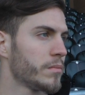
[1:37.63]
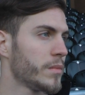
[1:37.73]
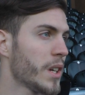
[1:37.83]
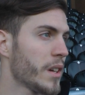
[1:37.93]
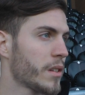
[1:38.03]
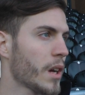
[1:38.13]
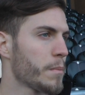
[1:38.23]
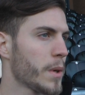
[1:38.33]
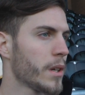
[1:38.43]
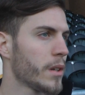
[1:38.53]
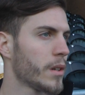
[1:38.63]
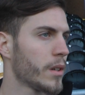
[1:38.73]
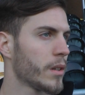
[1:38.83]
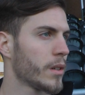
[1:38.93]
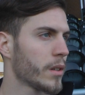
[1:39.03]
Yeah, it can be,
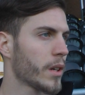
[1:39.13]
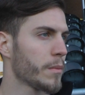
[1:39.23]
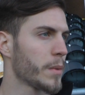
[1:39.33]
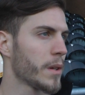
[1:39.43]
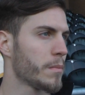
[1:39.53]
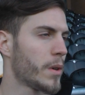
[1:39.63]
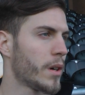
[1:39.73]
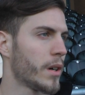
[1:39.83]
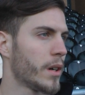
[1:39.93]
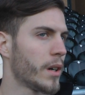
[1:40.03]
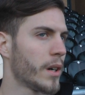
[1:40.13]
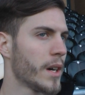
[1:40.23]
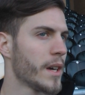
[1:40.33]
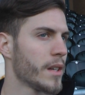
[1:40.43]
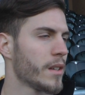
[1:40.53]
but
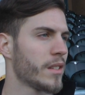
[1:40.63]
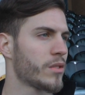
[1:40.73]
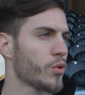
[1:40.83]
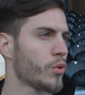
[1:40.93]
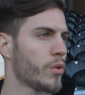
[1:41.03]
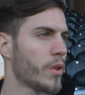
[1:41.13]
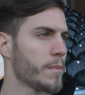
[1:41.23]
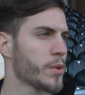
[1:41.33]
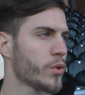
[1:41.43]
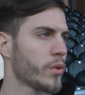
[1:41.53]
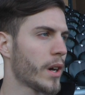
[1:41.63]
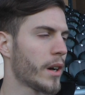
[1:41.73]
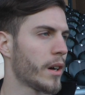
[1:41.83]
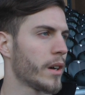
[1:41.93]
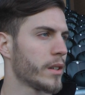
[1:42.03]
it's true. I'm sure
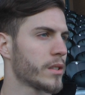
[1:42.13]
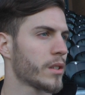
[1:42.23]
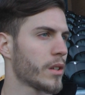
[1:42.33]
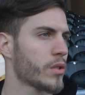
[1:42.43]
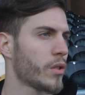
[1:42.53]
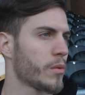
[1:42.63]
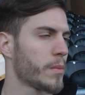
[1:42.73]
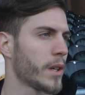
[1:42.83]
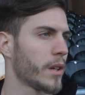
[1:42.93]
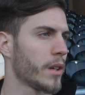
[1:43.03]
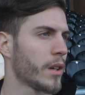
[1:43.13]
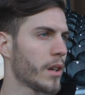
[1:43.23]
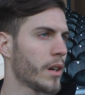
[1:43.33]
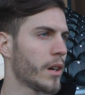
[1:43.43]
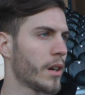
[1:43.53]
that it's going to be
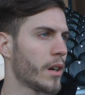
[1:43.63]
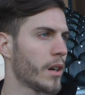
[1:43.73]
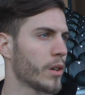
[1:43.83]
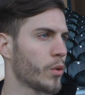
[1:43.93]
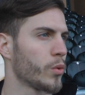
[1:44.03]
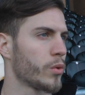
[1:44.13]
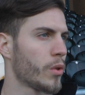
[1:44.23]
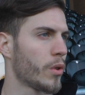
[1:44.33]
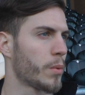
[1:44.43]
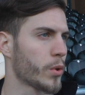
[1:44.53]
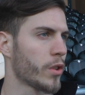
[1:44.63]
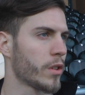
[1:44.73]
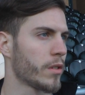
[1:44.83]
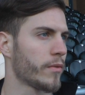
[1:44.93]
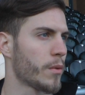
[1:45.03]
a good
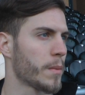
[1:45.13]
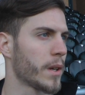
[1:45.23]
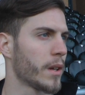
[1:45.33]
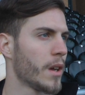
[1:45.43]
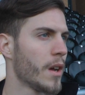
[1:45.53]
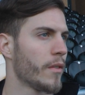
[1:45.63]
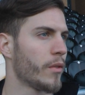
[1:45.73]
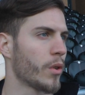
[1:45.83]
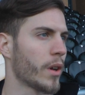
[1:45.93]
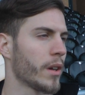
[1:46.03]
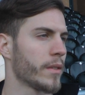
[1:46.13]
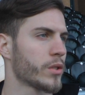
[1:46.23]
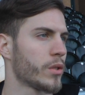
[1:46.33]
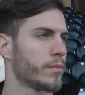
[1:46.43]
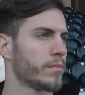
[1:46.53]
opportunity for me to get
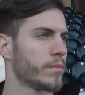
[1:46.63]
some